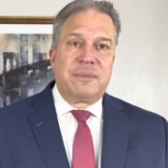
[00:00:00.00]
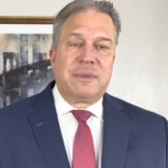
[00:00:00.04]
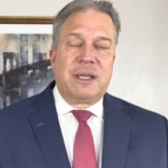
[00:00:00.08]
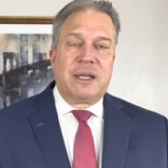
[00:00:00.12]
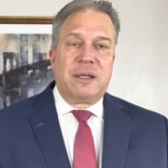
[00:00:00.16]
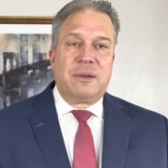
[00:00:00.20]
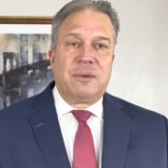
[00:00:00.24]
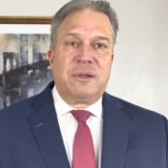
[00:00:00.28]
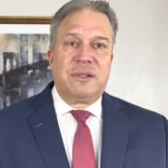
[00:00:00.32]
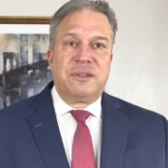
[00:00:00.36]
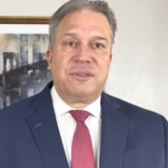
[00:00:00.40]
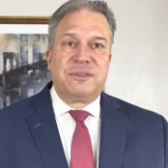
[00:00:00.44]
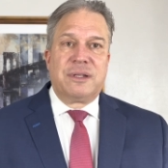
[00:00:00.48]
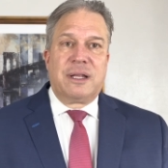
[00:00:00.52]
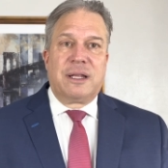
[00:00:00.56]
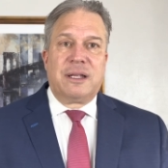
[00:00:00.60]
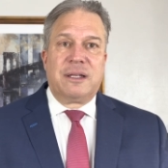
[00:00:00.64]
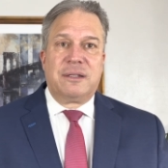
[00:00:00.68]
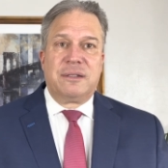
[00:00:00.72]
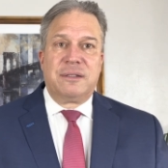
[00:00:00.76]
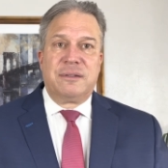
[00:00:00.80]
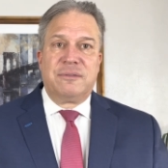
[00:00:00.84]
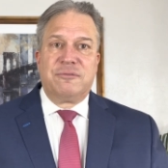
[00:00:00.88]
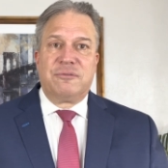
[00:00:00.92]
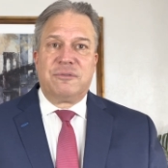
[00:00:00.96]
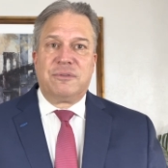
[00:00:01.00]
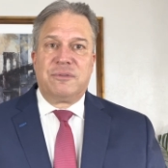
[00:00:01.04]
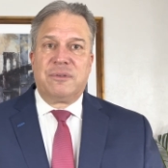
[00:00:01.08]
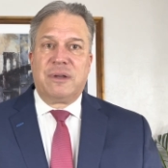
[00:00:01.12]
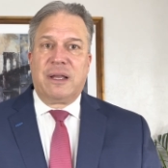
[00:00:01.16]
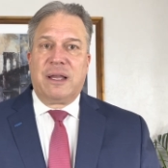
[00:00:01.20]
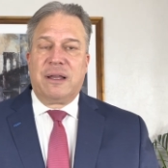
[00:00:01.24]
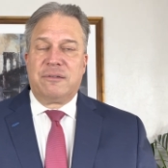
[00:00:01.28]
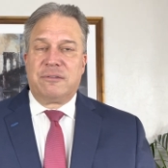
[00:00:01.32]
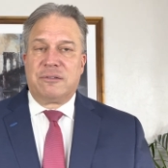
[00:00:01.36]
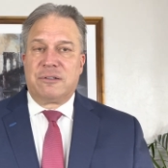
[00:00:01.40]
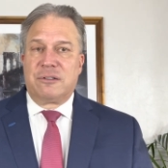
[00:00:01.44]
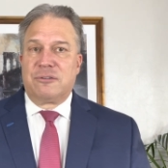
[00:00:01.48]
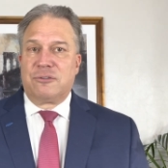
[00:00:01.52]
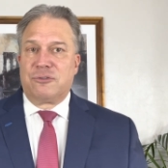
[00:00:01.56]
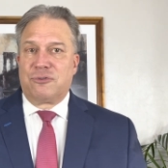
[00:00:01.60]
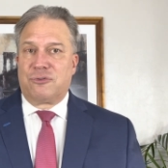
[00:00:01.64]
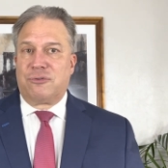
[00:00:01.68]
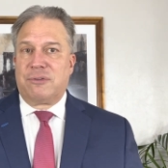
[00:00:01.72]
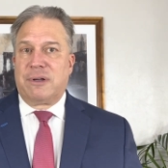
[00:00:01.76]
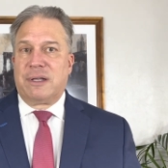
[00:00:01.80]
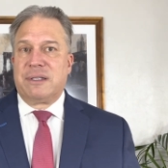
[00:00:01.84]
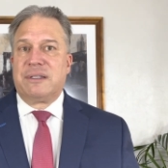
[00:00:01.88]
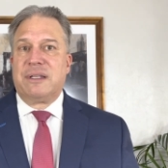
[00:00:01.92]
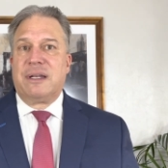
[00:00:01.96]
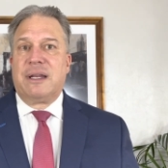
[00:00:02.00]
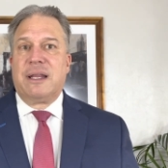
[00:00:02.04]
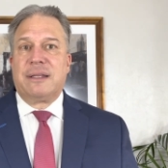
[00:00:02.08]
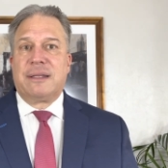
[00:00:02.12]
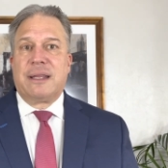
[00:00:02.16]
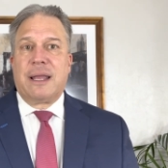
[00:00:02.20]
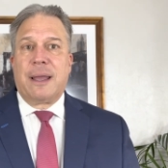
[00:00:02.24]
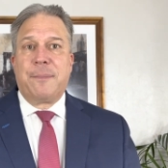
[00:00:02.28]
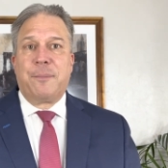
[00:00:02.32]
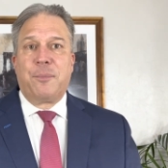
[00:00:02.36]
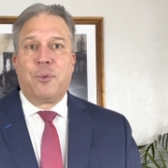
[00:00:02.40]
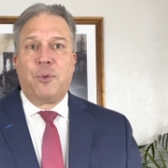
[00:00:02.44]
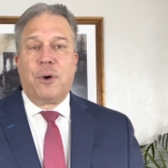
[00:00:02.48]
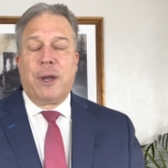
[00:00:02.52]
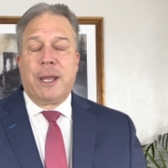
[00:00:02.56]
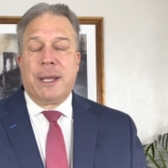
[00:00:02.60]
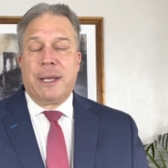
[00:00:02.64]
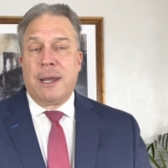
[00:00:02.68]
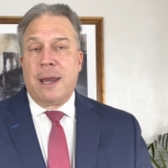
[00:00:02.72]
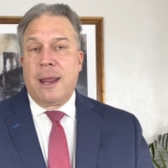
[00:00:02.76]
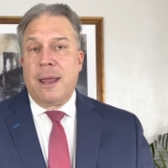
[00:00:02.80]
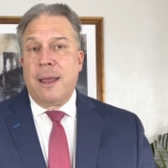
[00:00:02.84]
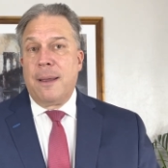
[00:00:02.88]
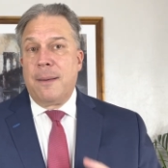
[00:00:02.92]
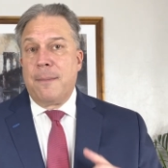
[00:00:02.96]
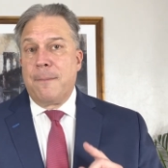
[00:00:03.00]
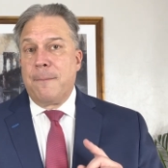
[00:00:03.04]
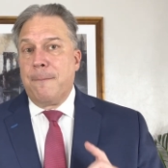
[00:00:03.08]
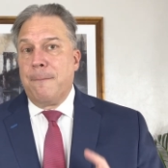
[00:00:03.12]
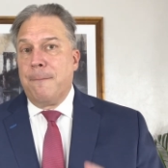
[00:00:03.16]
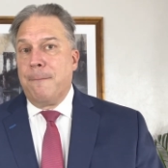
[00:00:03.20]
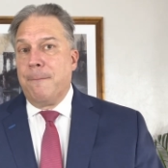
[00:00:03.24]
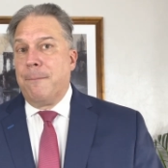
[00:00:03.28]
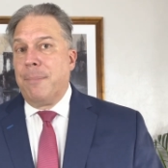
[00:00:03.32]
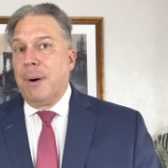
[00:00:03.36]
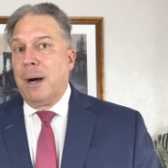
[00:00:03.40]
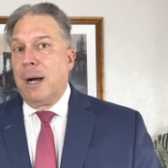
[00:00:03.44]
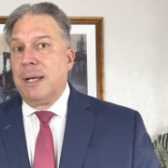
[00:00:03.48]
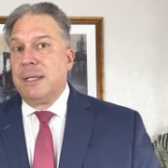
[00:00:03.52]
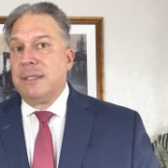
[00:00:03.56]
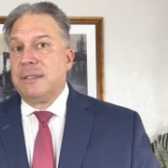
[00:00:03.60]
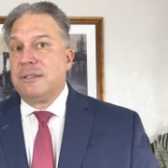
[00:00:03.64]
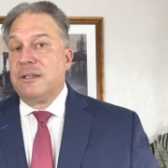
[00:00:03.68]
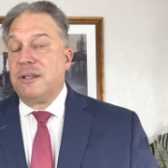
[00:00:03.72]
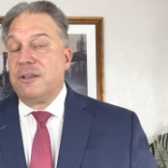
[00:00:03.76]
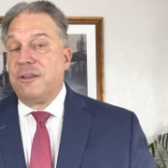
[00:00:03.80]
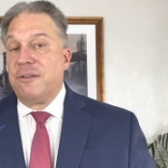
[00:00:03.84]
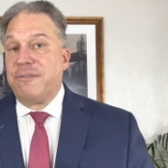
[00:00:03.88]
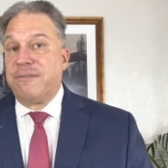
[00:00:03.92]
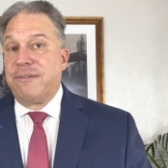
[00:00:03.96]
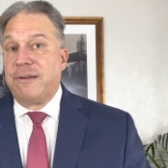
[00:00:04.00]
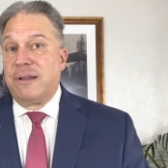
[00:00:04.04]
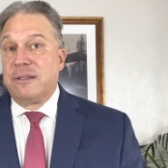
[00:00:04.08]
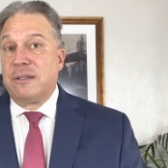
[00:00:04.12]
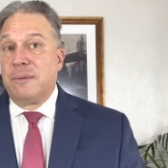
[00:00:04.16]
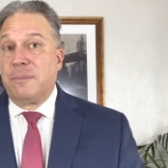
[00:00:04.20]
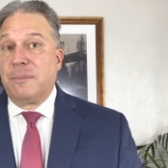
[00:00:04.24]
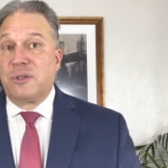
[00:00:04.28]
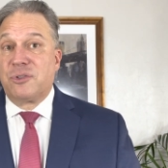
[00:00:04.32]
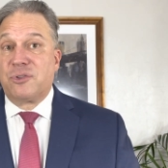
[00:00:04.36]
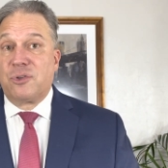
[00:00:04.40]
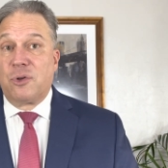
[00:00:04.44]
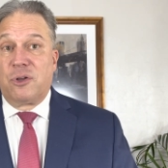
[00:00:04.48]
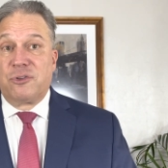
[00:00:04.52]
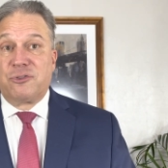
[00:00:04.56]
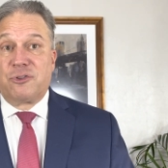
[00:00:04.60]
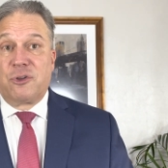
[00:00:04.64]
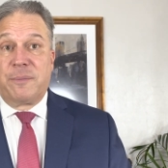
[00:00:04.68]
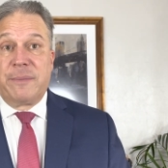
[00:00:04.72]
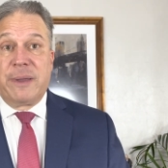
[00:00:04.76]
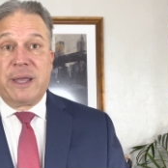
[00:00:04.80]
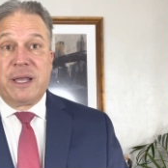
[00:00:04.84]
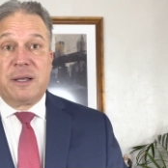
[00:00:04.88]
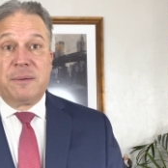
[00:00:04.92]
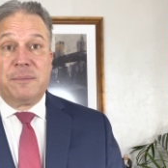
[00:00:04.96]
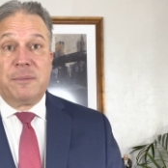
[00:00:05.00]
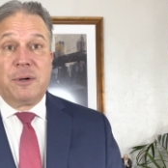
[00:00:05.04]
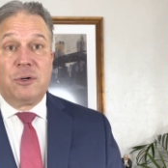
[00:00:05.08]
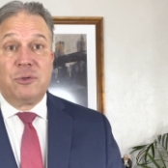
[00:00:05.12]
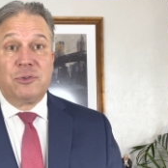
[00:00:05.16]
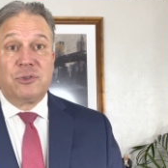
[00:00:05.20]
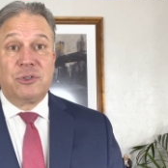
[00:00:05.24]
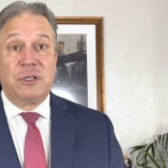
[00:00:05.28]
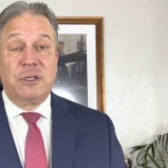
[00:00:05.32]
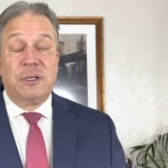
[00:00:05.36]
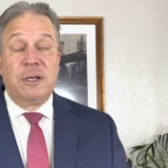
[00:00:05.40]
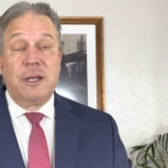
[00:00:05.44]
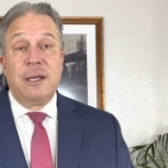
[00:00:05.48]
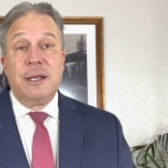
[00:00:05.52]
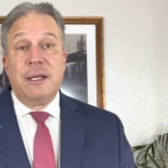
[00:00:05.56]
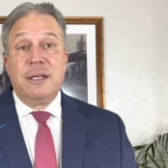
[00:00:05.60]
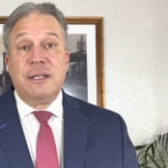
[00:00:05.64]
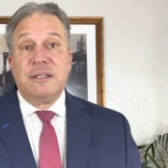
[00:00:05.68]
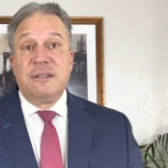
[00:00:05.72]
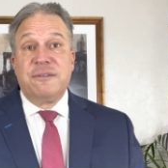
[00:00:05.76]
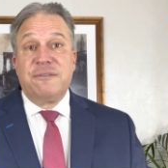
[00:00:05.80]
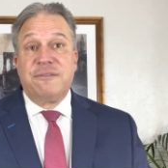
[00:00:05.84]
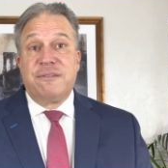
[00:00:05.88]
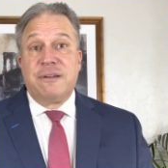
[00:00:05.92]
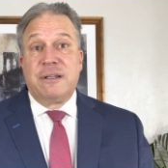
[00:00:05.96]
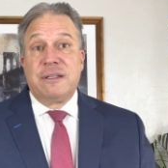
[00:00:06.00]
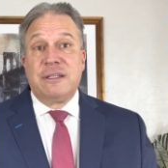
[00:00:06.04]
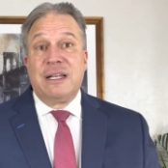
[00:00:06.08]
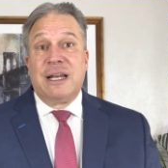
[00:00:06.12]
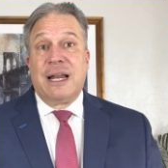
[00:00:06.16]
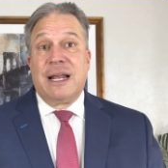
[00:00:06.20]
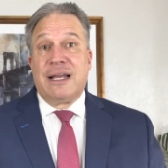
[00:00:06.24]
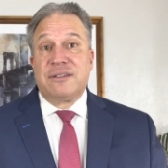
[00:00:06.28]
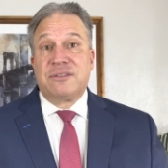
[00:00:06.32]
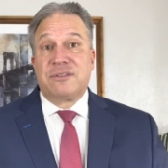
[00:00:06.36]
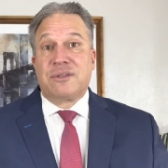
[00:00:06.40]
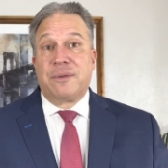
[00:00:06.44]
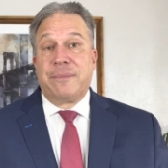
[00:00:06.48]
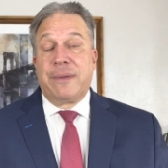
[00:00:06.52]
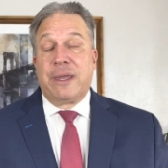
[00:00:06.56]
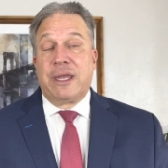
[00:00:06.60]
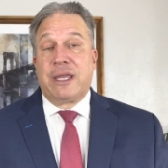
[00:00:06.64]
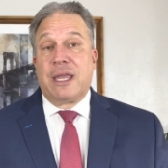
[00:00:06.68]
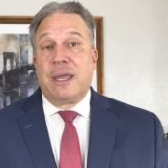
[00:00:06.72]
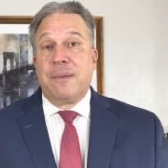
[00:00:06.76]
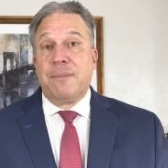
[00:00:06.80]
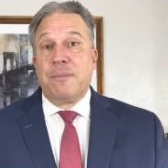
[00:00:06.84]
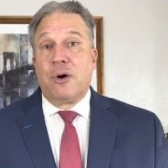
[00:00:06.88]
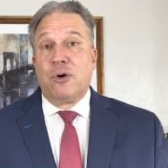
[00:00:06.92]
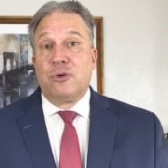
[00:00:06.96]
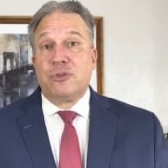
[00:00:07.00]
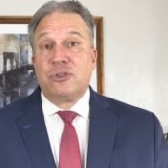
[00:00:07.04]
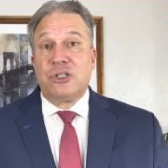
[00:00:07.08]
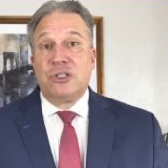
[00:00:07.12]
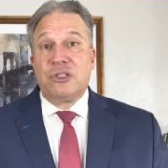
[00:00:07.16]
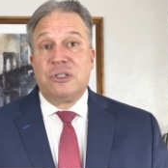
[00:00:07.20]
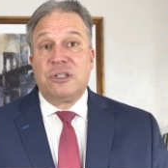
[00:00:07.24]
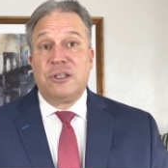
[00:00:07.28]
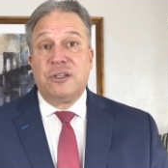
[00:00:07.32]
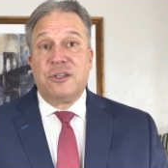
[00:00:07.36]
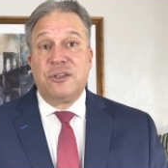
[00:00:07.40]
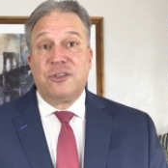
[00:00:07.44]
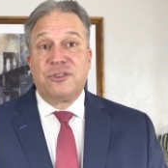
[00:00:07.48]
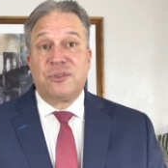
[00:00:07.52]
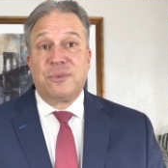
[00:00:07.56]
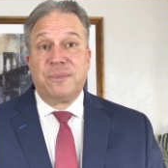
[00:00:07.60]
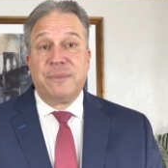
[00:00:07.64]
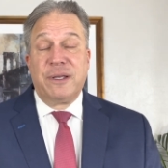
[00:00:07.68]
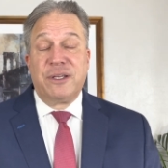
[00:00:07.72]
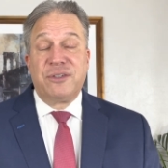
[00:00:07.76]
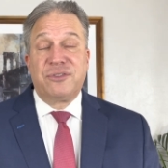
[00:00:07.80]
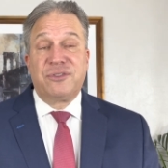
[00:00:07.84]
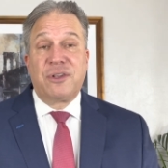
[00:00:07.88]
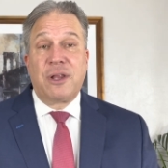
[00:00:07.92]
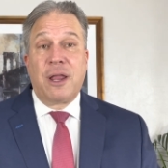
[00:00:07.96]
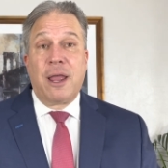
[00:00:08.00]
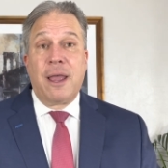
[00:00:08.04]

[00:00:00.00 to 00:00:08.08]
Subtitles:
that is not ever granted at that point. But the defendant must also make a motion. The defendant has to make a motion to dismiss